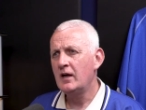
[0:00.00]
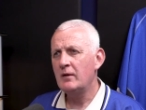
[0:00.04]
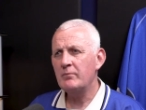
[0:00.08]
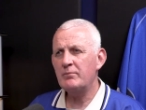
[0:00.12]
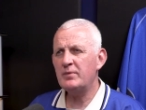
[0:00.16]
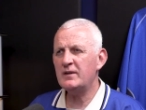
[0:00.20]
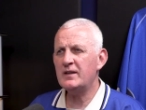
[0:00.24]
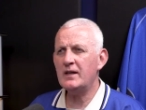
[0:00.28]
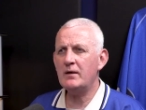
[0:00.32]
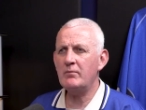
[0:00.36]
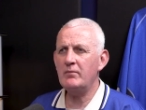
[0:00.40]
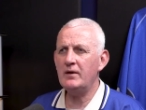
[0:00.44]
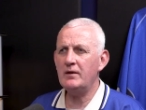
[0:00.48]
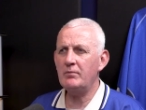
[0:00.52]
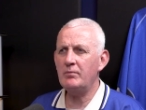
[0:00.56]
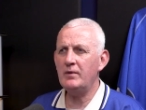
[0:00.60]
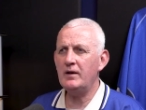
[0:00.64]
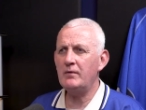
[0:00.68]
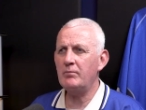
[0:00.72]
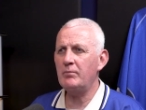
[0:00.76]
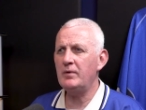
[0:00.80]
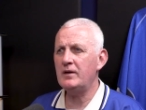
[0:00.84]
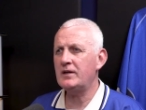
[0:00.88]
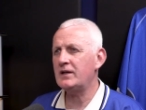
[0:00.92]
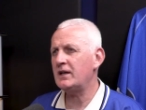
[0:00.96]
But then
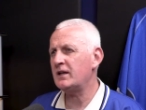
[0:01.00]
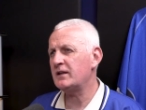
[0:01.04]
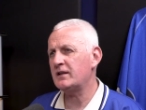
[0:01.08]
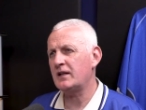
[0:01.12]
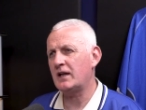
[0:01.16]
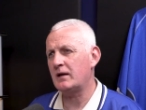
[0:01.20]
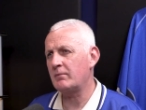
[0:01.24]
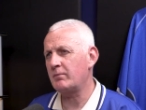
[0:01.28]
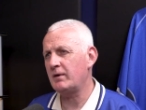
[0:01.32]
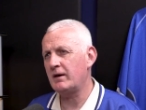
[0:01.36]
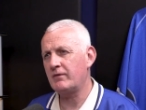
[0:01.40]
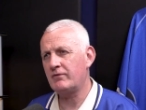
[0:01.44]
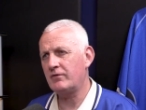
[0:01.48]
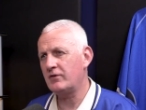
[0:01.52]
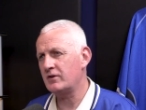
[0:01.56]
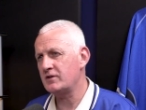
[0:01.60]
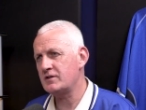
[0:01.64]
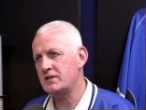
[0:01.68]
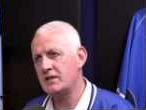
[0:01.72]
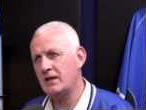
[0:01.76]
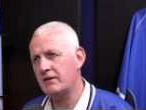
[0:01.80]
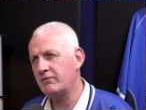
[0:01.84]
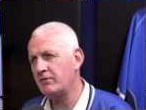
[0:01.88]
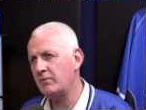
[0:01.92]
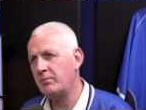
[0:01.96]
we said that about
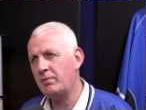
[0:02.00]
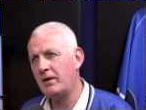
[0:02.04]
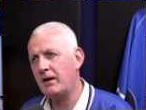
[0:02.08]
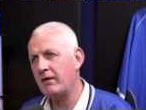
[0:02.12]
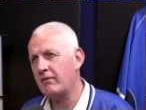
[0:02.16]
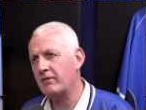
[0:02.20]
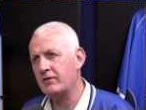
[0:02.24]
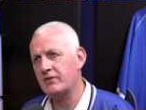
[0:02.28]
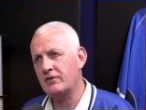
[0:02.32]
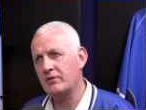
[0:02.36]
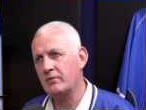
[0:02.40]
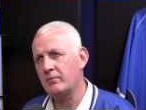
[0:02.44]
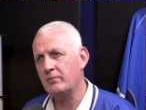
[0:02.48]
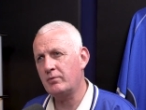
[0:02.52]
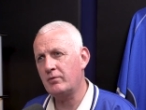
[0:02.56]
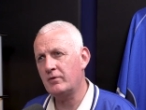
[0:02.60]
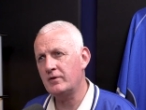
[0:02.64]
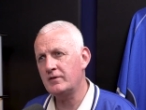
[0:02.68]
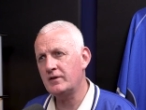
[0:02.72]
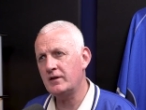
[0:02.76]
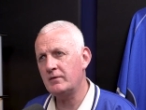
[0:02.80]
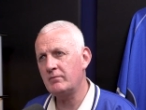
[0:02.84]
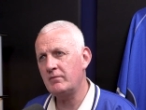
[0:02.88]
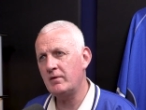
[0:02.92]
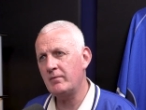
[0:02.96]
virtually every player at some
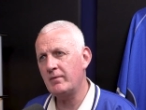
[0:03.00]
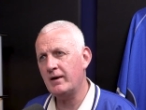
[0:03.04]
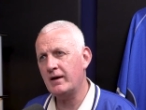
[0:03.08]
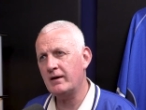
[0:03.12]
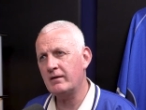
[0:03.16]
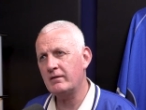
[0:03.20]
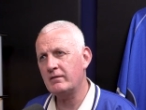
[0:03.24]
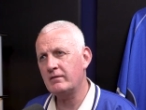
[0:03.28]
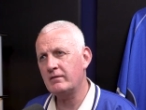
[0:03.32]
point, didn't we, Matt?